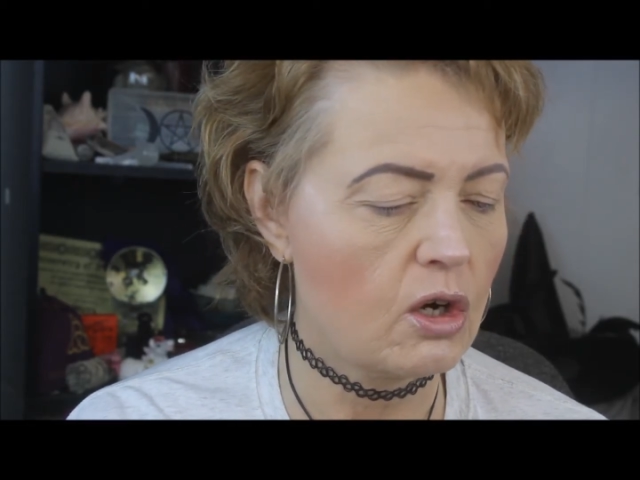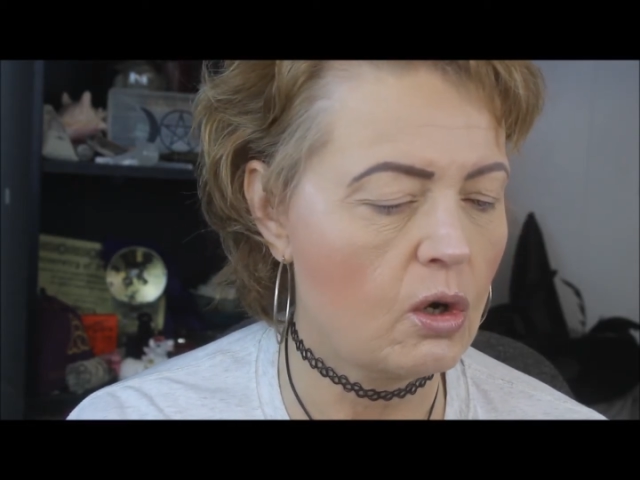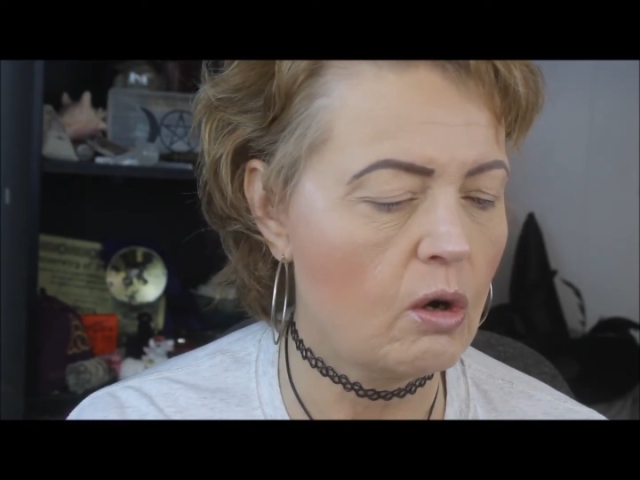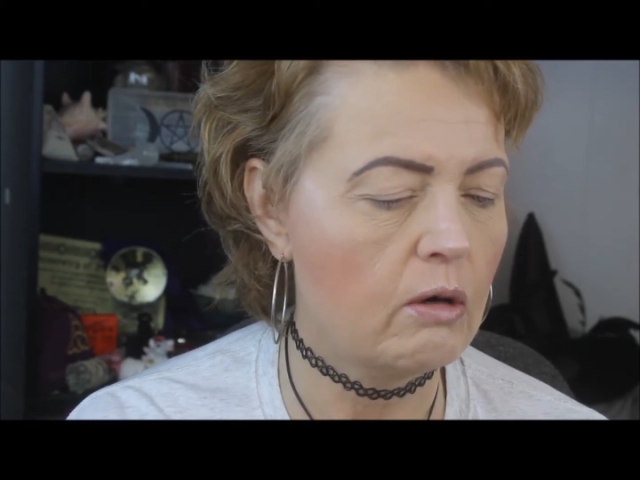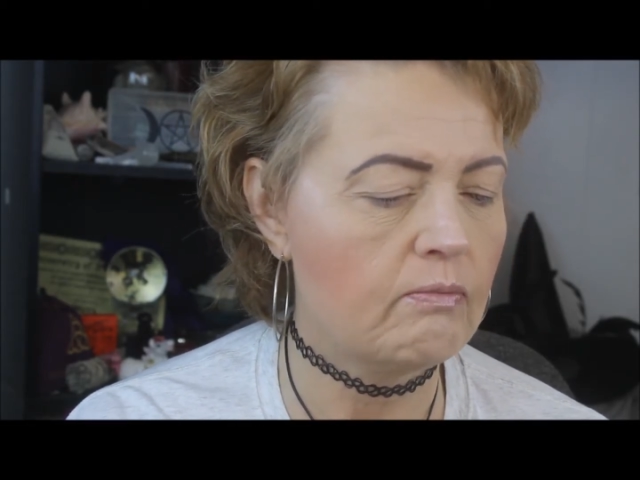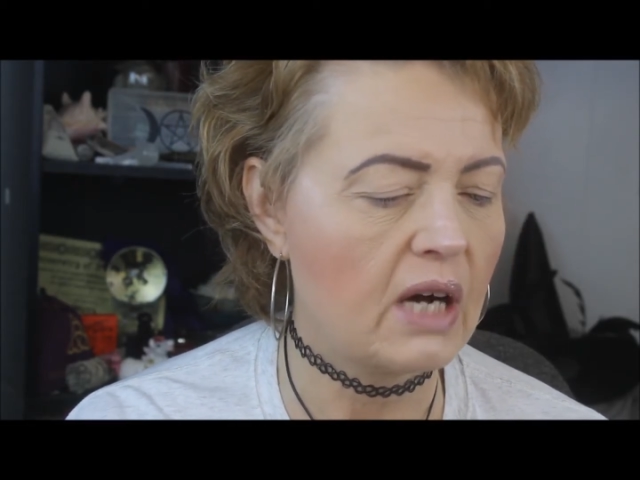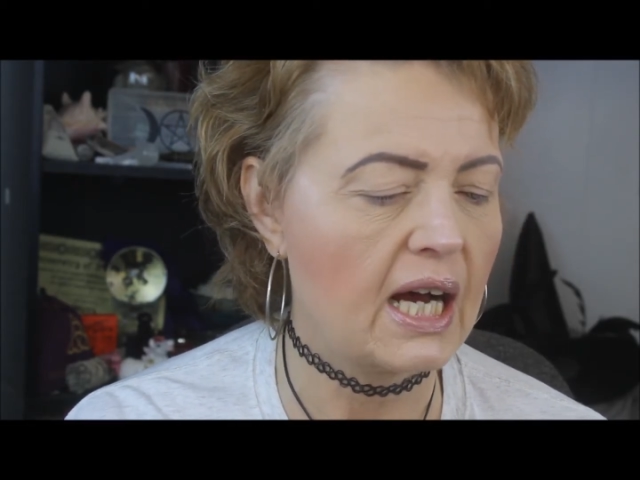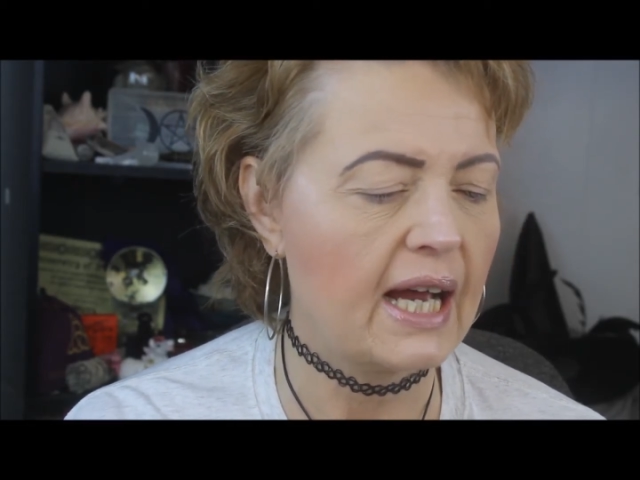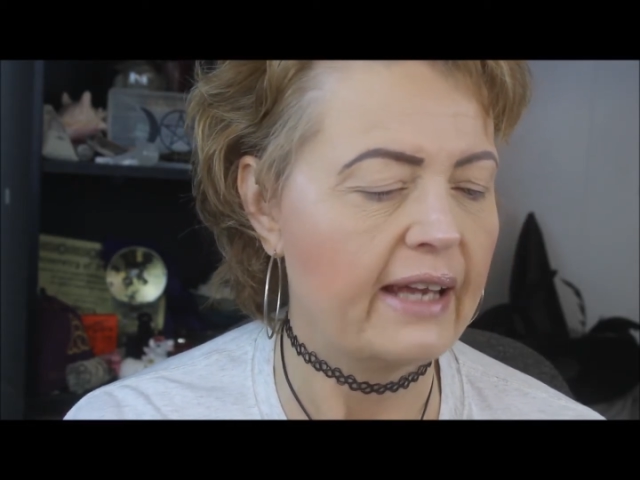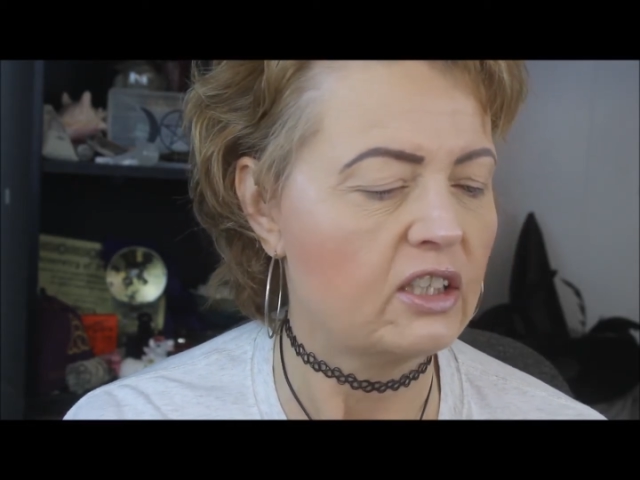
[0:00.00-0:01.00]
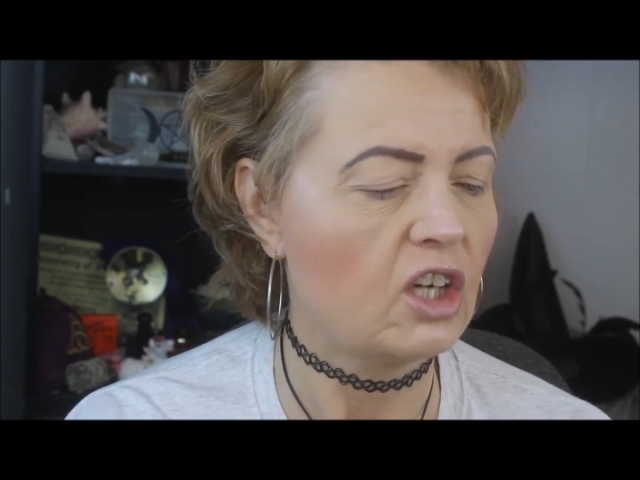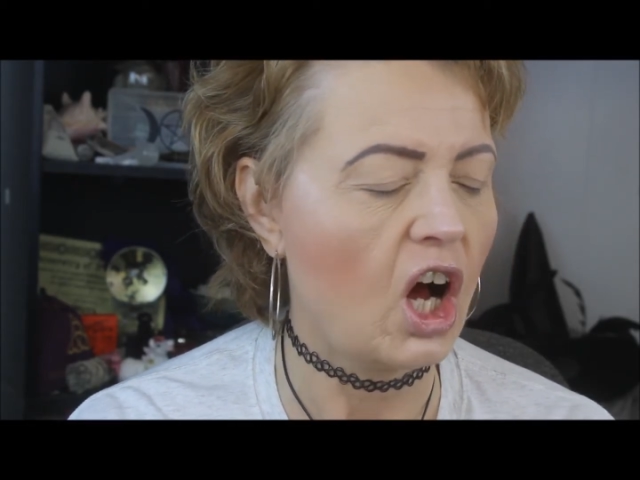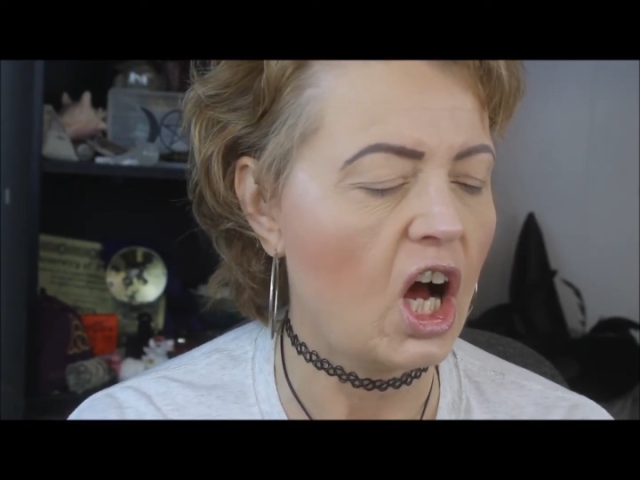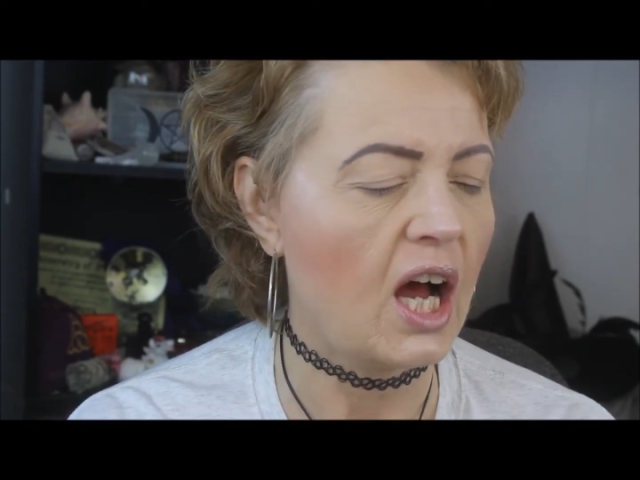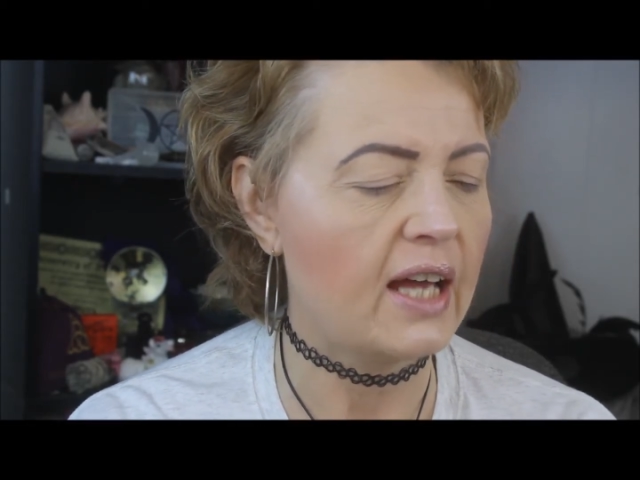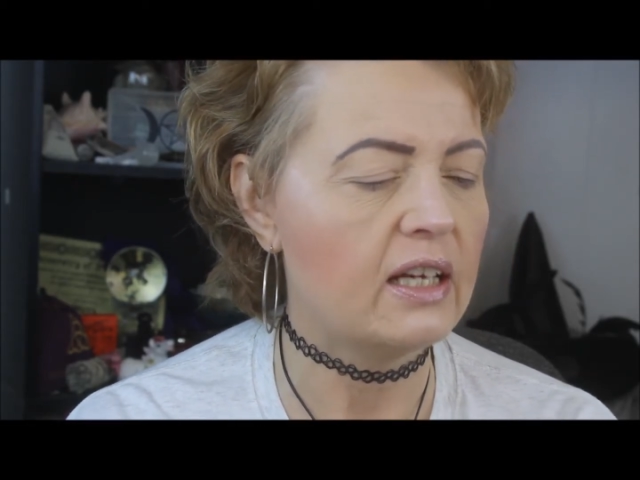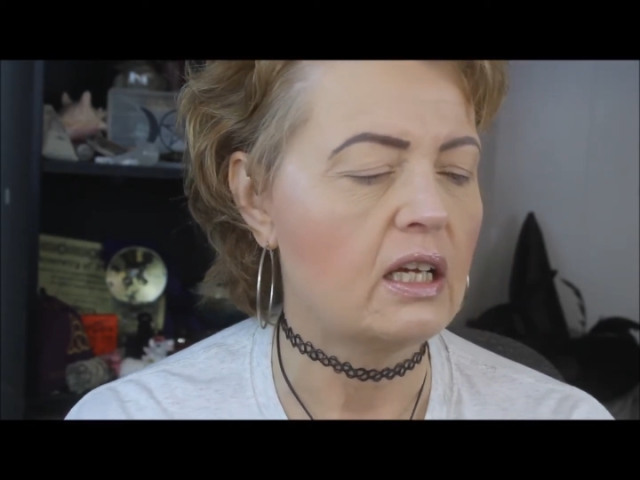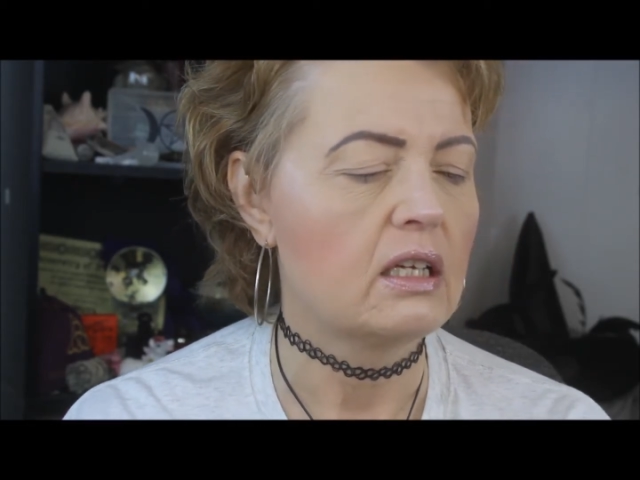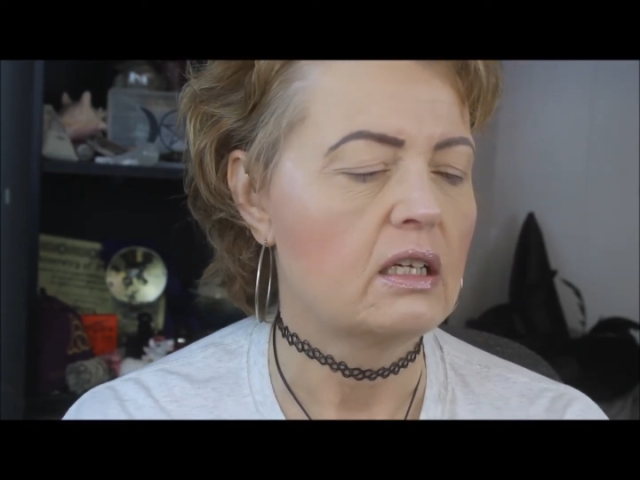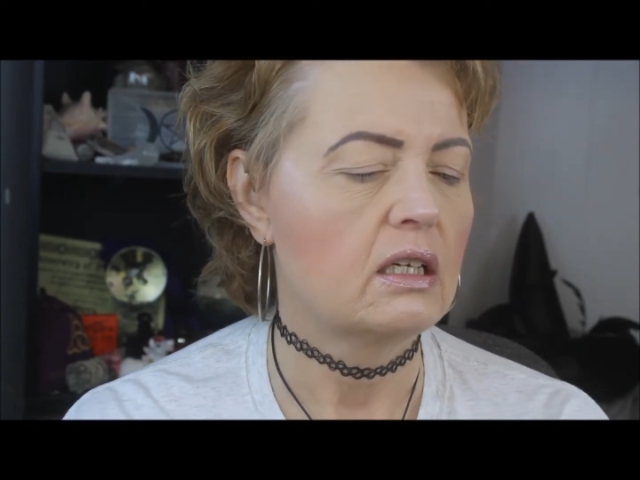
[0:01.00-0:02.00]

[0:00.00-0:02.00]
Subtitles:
Oh my God.